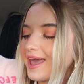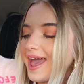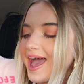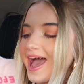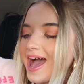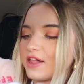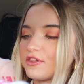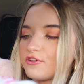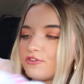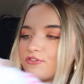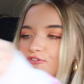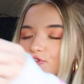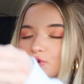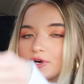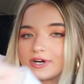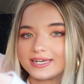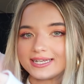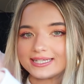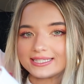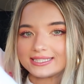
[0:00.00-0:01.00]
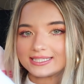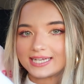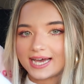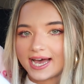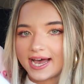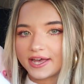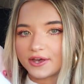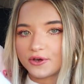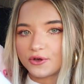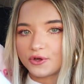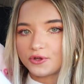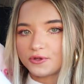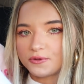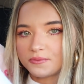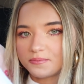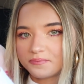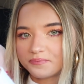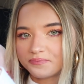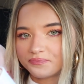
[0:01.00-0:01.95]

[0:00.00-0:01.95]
California style.